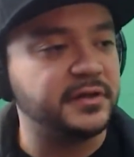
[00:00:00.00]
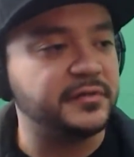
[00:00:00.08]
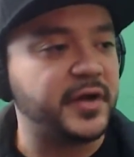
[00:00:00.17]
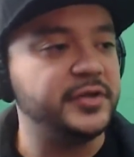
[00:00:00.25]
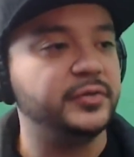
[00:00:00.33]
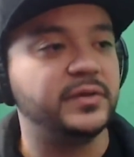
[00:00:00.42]
of
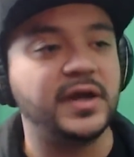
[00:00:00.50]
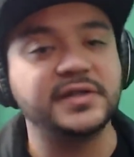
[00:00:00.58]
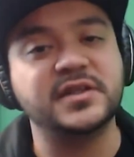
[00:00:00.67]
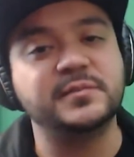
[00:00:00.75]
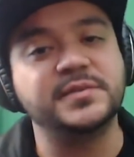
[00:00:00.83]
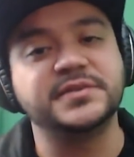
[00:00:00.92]
how you got to
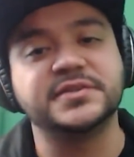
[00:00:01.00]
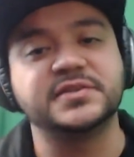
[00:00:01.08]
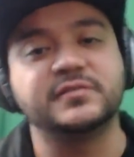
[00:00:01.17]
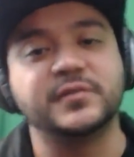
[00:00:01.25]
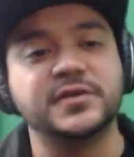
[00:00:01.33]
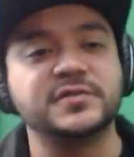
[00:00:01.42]
that position
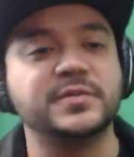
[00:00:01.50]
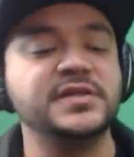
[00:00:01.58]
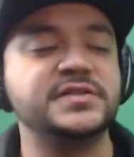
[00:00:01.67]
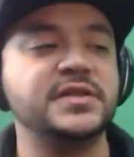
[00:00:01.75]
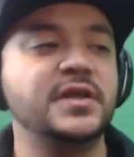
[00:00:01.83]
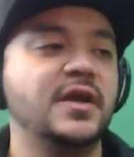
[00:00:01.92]
in the first
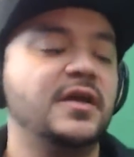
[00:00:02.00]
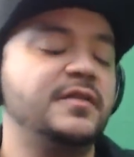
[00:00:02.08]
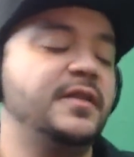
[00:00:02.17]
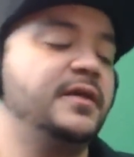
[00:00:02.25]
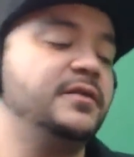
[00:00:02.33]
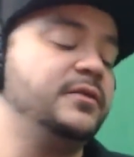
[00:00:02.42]
place,
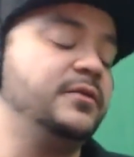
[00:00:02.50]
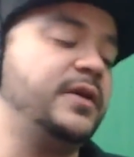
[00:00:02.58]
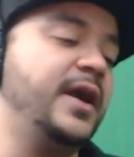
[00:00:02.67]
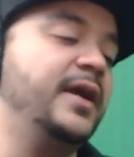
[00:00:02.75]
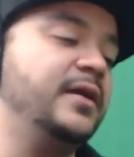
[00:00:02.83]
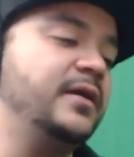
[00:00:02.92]
then you
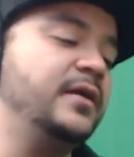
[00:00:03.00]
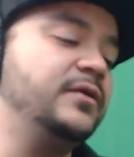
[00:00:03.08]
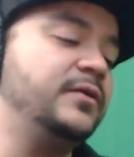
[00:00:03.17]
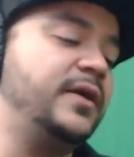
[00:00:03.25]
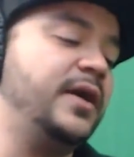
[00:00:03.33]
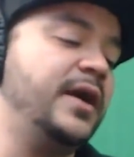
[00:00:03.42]
can't
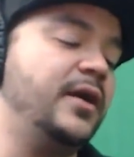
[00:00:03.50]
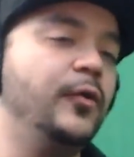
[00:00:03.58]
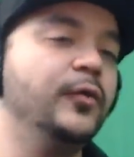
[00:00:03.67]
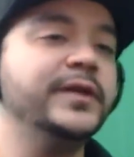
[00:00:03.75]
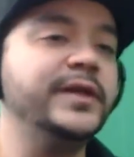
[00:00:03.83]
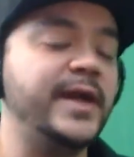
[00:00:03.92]

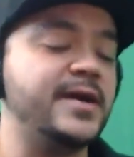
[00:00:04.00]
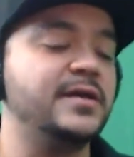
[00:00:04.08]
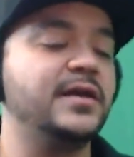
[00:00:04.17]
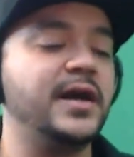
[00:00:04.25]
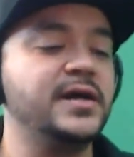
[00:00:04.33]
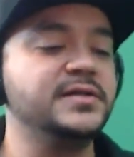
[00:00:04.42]
only
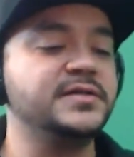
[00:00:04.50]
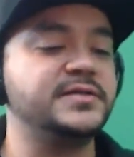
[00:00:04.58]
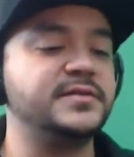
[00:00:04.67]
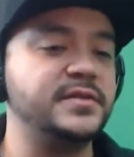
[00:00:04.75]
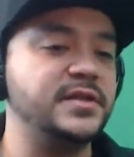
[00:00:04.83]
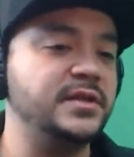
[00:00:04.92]

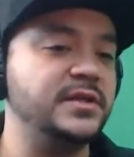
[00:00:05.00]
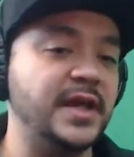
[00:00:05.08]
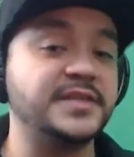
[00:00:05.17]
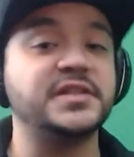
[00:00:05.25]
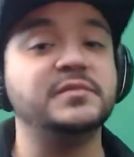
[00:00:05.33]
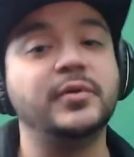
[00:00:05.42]
analyze the
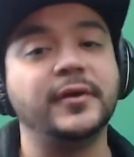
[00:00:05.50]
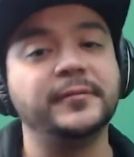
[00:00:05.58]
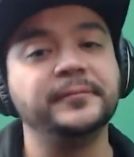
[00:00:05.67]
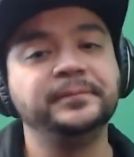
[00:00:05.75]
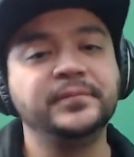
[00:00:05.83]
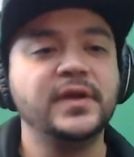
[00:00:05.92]
guessing part.
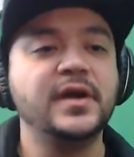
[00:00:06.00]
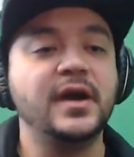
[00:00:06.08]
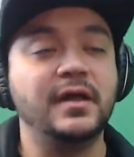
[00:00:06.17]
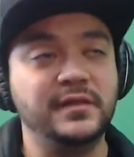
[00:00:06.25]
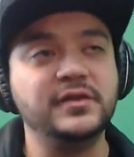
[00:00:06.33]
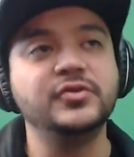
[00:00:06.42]

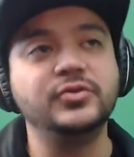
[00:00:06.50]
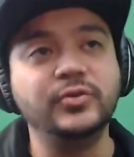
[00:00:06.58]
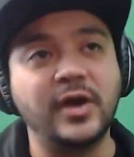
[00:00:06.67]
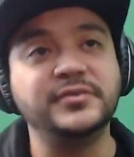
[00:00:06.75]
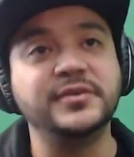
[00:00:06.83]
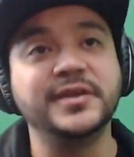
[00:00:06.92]
I think you do
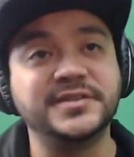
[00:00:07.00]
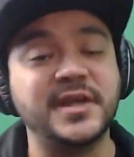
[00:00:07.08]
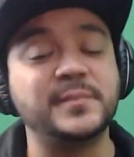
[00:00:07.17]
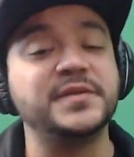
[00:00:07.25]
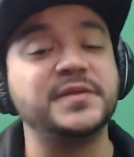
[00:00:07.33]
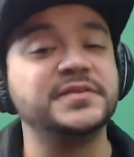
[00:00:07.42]
have to
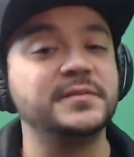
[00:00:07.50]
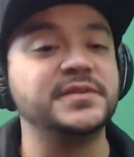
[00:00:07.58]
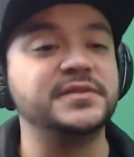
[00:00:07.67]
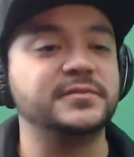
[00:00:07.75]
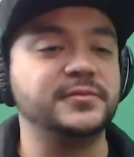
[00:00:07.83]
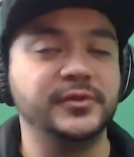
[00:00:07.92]
accept
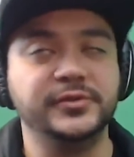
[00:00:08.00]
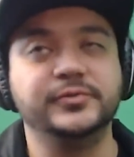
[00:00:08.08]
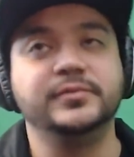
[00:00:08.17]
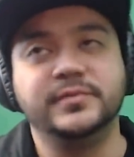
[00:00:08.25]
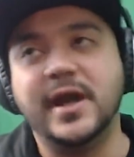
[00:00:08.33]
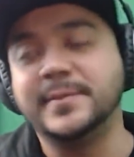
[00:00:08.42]
you
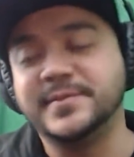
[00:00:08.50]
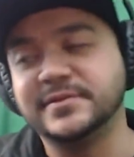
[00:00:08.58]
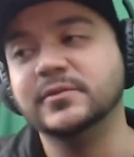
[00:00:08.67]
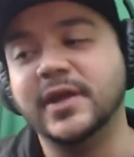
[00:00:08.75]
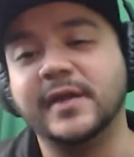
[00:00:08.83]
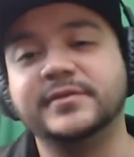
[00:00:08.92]

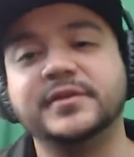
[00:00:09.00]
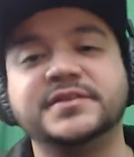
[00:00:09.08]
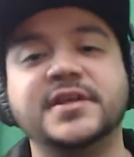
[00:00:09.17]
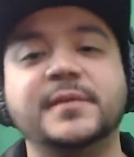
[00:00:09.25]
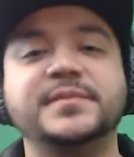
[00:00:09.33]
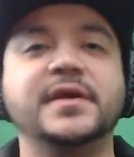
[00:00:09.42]
absolutely have to
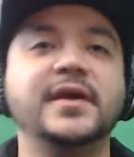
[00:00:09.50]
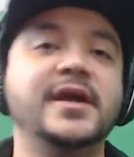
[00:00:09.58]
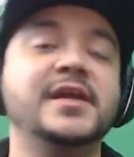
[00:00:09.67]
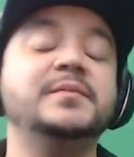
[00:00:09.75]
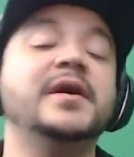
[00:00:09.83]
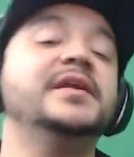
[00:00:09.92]
accept
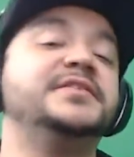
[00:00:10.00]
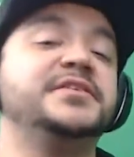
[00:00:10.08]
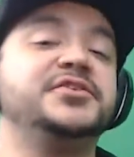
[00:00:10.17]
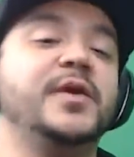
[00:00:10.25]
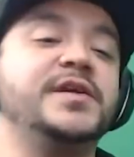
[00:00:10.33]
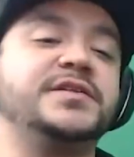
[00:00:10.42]
in many
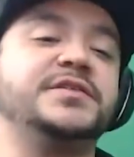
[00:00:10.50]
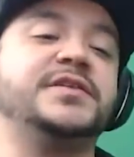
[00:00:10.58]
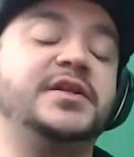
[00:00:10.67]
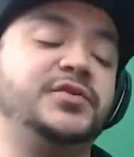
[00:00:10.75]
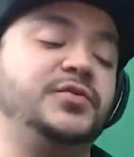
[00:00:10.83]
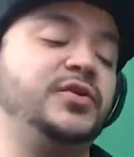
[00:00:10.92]
situations
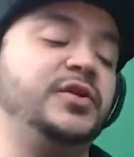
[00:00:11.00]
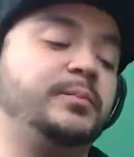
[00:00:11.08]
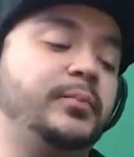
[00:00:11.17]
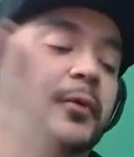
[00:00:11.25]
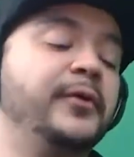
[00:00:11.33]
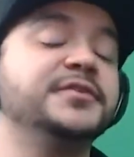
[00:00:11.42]
that it
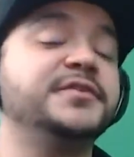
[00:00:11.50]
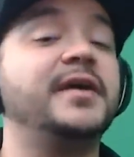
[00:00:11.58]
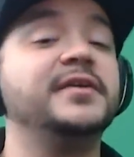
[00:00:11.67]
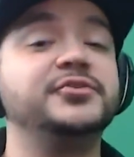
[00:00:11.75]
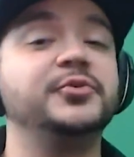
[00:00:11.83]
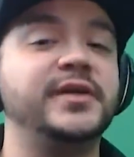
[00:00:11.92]
boils
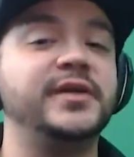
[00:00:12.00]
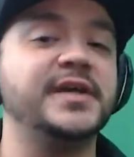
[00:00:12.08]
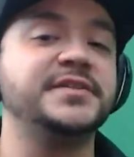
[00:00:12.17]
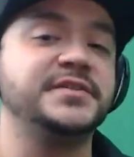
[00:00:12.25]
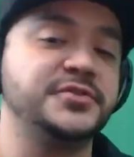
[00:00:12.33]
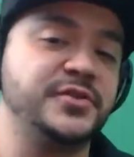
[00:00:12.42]
down to a
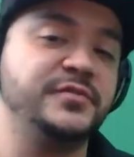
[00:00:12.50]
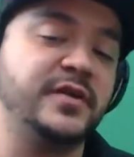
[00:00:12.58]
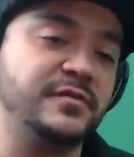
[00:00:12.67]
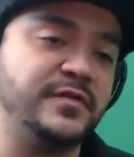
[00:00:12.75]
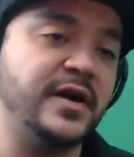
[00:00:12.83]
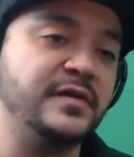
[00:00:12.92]
guess in Street
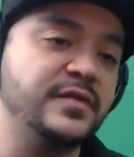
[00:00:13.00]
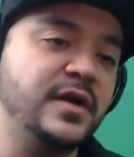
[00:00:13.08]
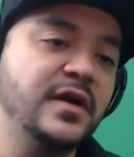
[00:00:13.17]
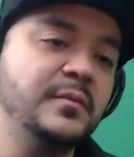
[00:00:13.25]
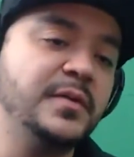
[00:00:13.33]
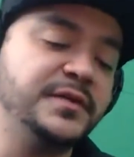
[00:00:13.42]
Fighter V.
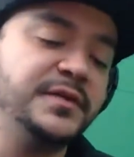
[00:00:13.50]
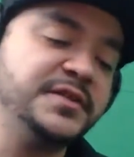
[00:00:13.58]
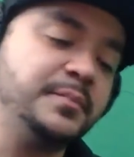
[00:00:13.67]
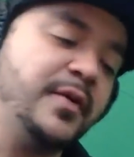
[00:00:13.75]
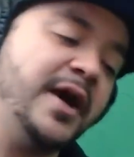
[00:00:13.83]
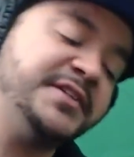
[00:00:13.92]
But there's
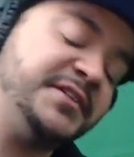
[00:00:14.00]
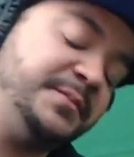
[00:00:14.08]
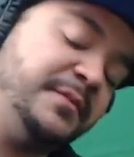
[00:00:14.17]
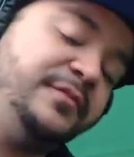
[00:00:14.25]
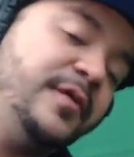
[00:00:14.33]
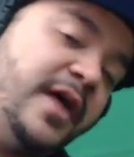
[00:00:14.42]
a process
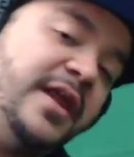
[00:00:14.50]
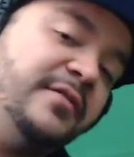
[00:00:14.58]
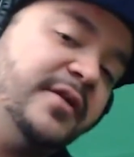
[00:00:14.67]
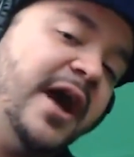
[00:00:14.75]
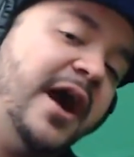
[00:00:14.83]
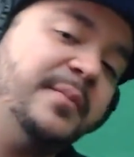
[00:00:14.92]
before that
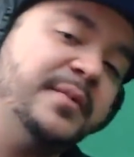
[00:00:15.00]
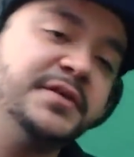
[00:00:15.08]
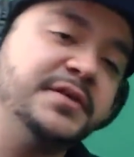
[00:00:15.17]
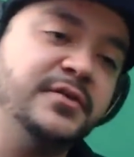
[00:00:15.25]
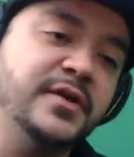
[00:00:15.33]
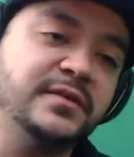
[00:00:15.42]
even happens,
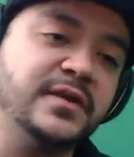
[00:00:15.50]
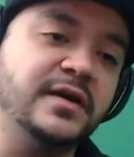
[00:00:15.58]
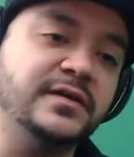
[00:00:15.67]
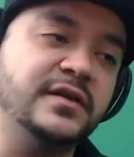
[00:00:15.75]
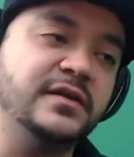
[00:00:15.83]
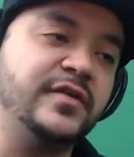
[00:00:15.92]
and you have to
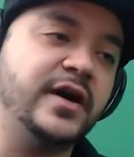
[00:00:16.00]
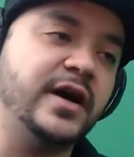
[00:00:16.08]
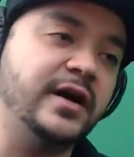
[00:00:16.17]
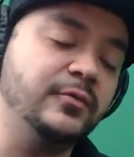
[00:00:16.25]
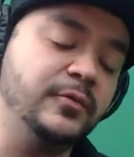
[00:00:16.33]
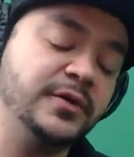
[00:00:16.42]

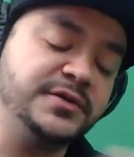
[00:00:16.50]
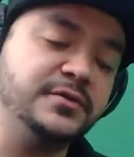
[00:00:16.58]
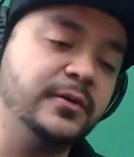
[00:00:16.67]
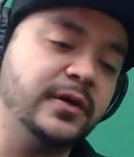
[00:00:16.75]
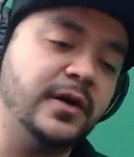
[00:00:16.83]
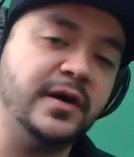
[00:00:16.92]
identify what's
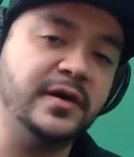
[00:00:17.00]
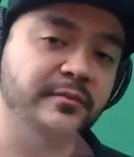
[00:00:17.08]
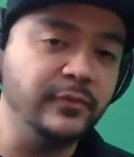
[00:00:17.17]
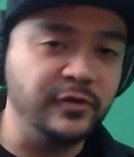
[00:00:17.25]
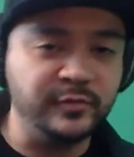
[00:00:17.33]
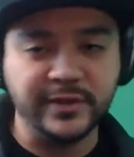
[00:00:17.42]
going on
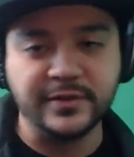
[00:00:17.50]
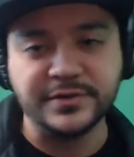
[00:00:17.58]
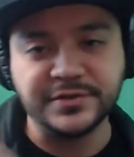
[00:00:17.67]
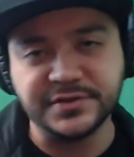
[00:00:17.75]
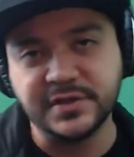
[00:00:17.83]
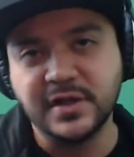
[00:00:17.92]
in both
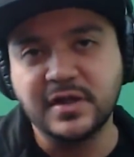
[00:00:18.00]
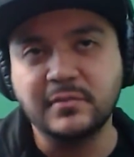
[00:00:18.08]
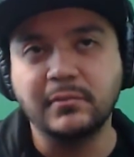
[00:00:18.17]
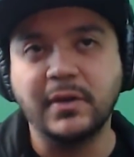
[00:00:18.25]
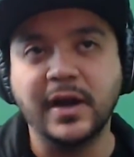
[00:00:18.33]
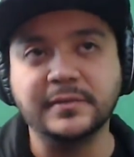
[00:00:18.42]
players'
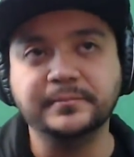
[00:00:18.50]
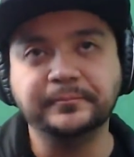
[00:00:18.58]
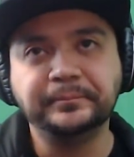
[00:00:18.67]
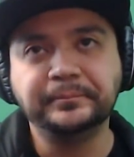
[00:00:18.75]
mind.